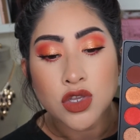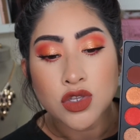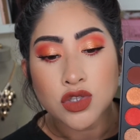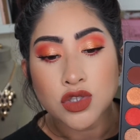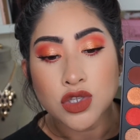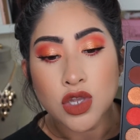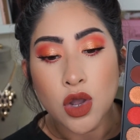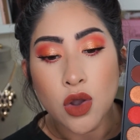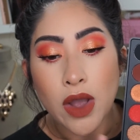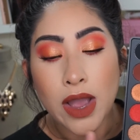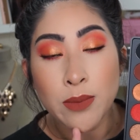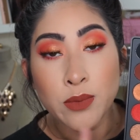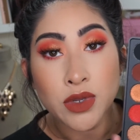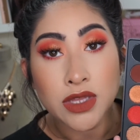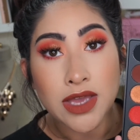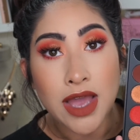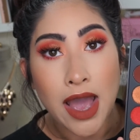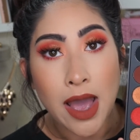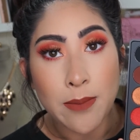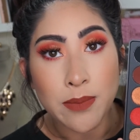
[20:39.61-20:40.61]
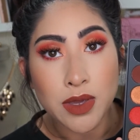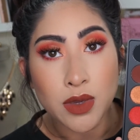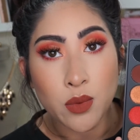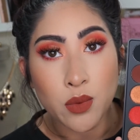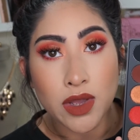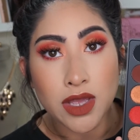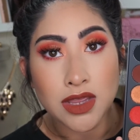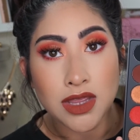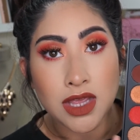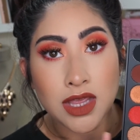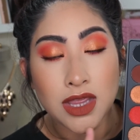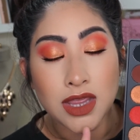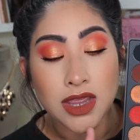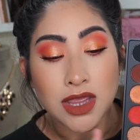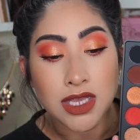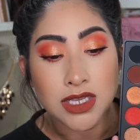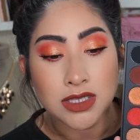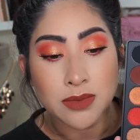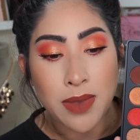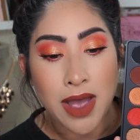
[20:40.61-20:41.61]
So I'm really happy with
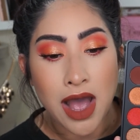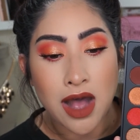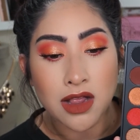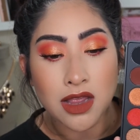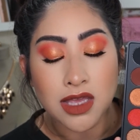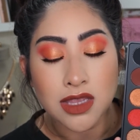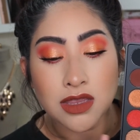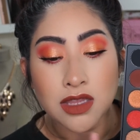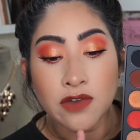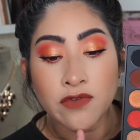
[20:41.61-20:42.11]
this palette.